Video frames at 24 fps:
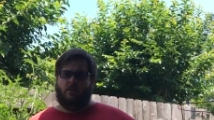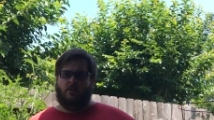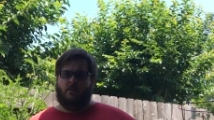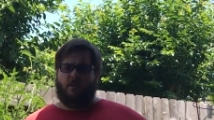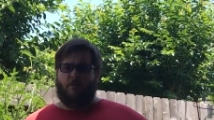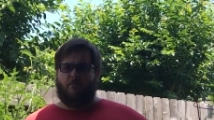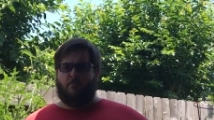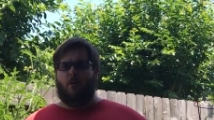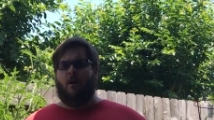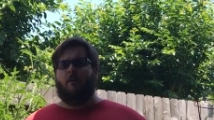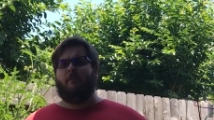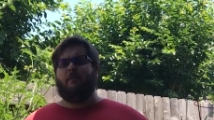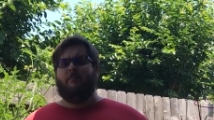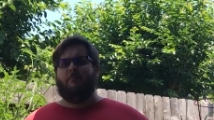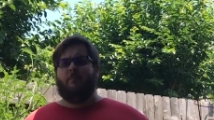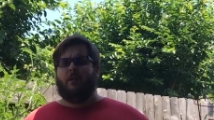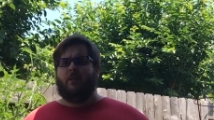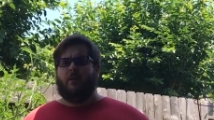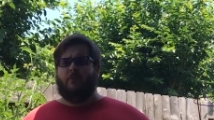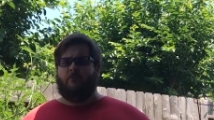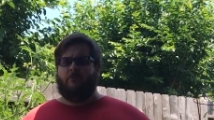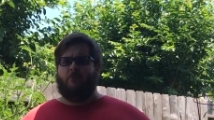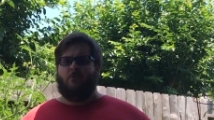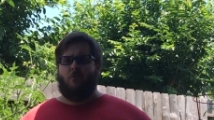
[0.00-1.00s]
They're probably
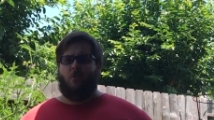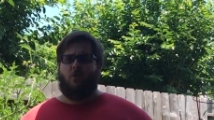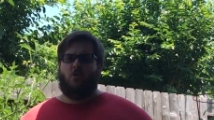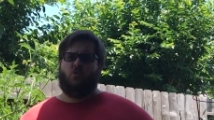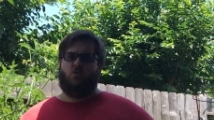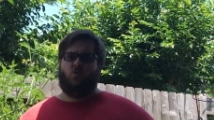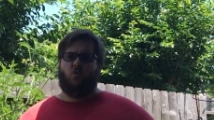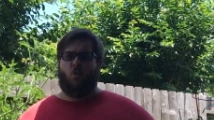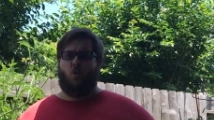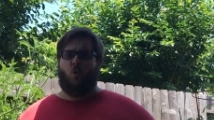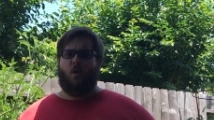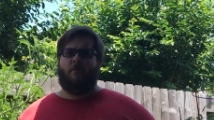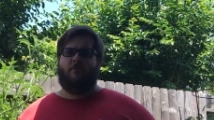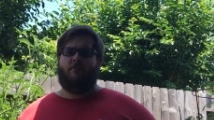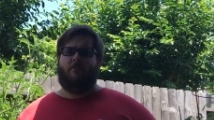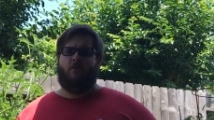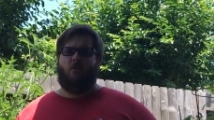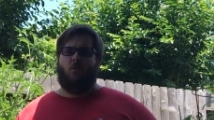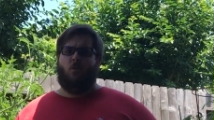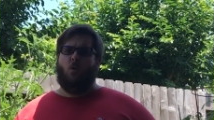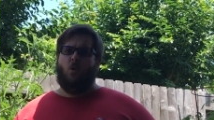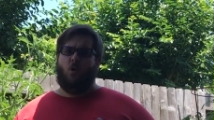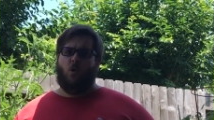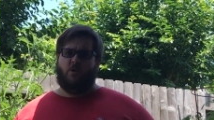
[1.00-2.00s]
better for a dwarf
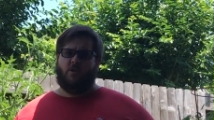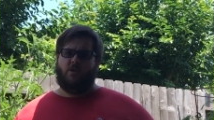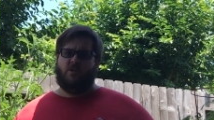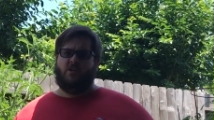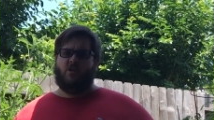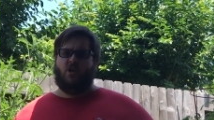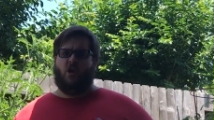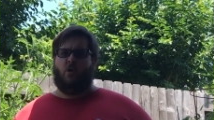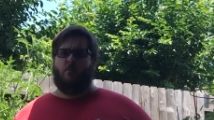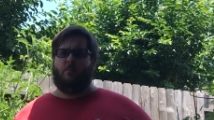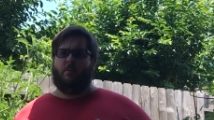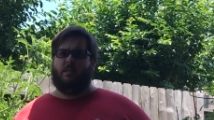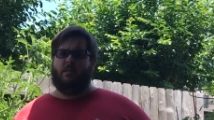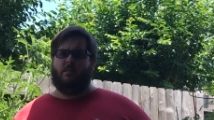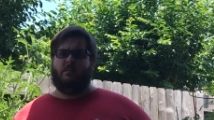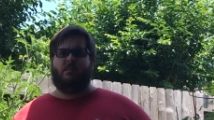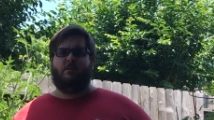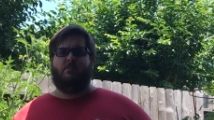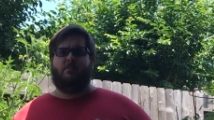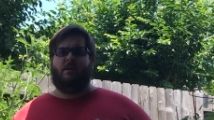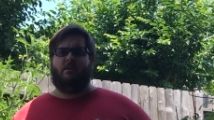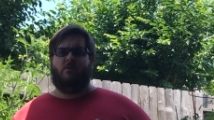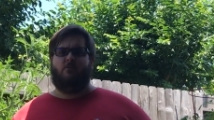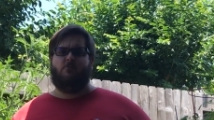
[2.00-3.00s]
or determinate
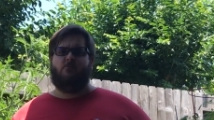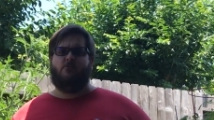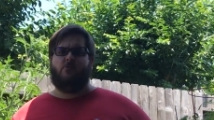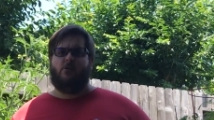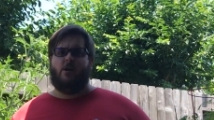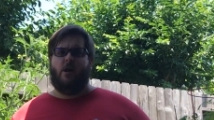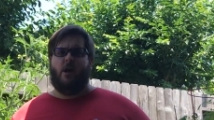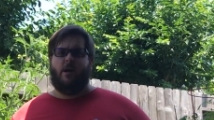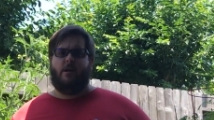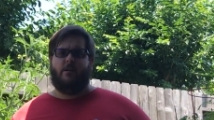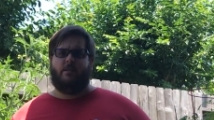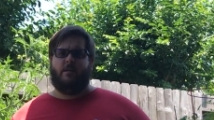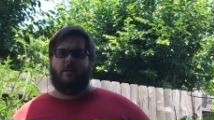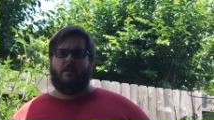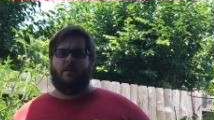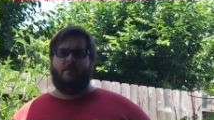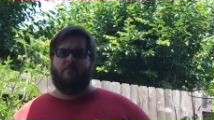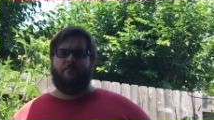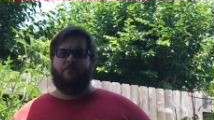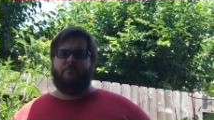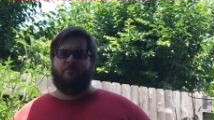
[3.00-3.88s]
tomato variety.